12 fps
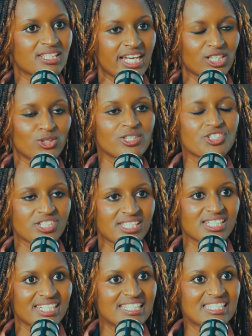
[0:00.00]
like not just
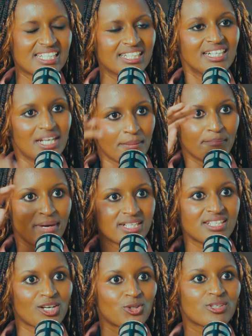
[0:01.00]
in SA, but
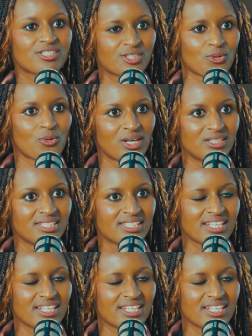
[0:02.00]
across the world.